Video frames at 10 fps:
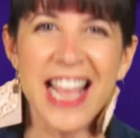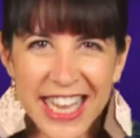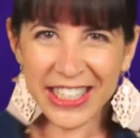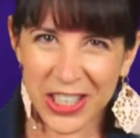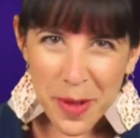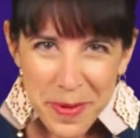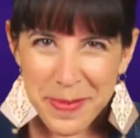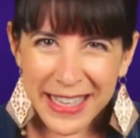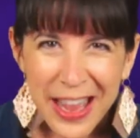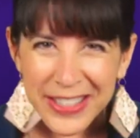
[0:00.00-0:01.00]
Stomp
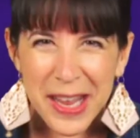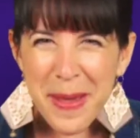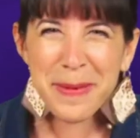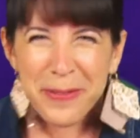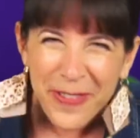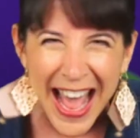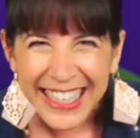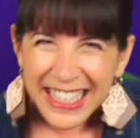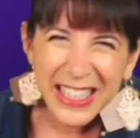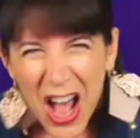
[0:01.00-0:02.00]
them as loud as you can, maybe as
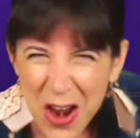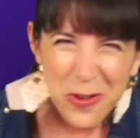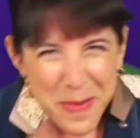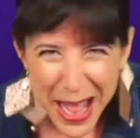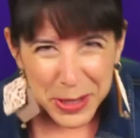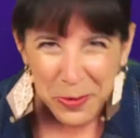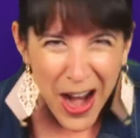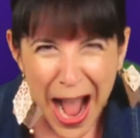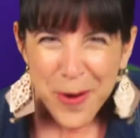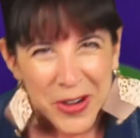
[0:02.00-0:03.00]
fast as 100 miles
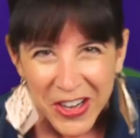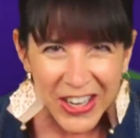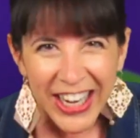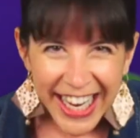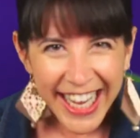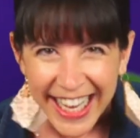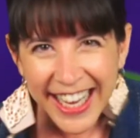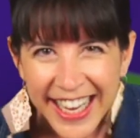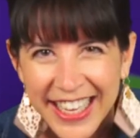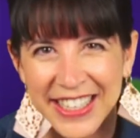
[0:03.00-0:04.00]
per hour.